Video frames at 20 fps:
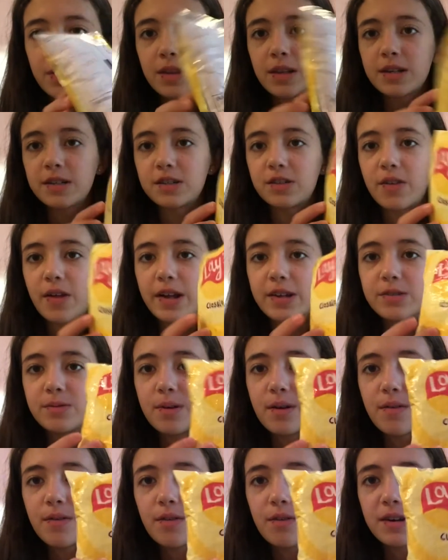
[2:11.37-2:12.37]
so that's
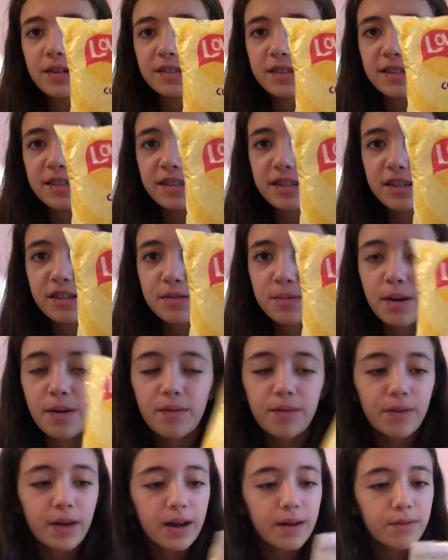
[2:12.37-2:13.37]
one of the reasons it's my
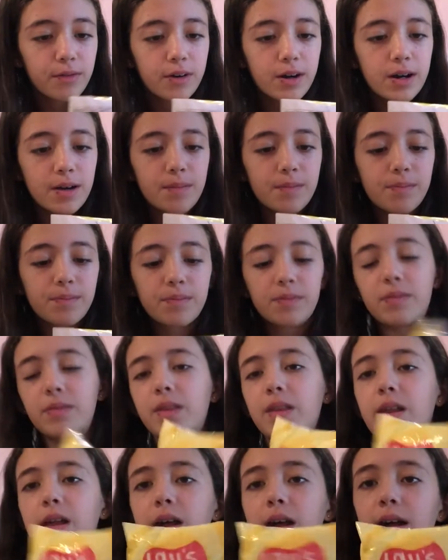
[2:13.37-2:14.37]
favorite.
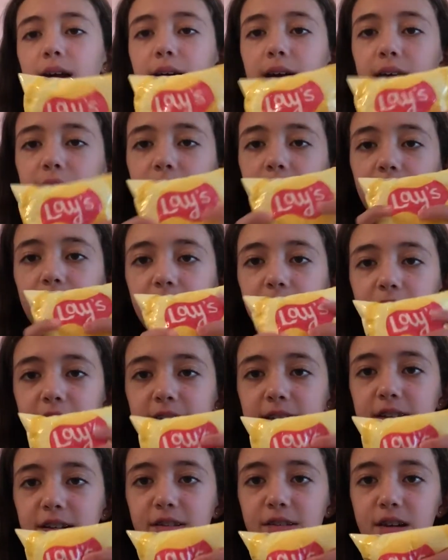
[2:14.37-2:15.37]
And
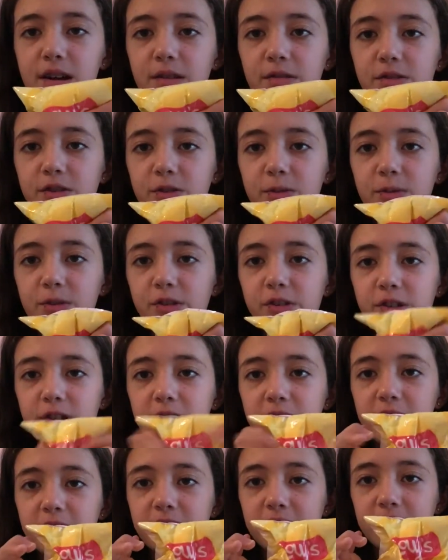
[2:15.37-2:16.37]
here's how it
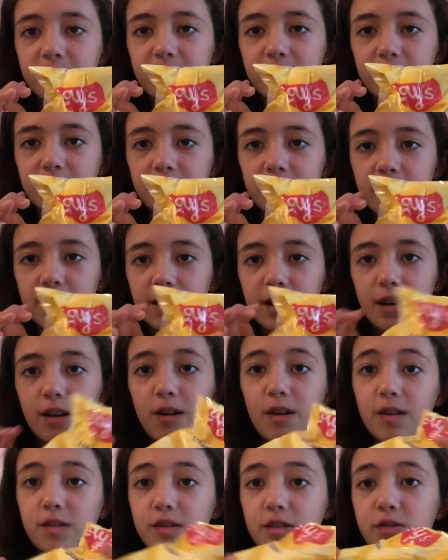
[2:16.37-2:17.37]
squishes.
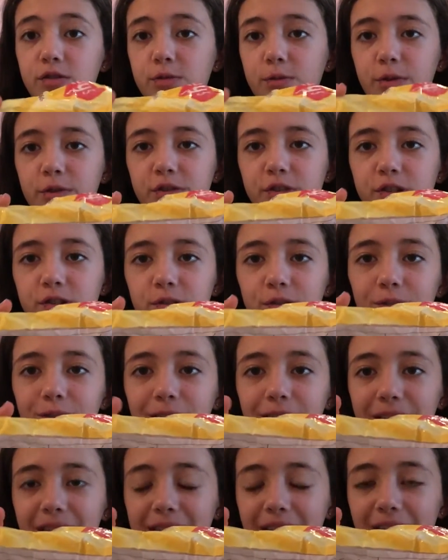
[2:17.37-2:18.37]
Also squishes
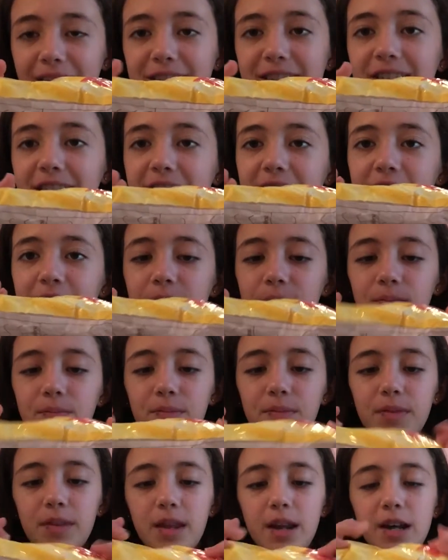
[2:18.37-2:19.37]
really nicely,
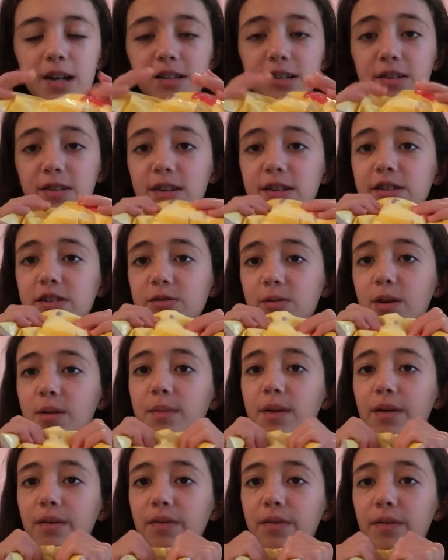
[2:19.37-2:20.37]
so this is one of
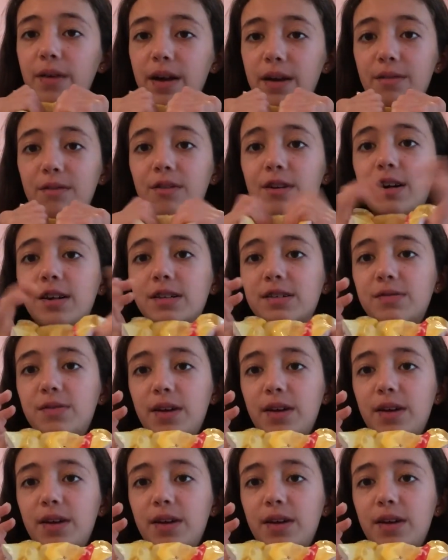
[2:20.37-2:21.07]
my favorites.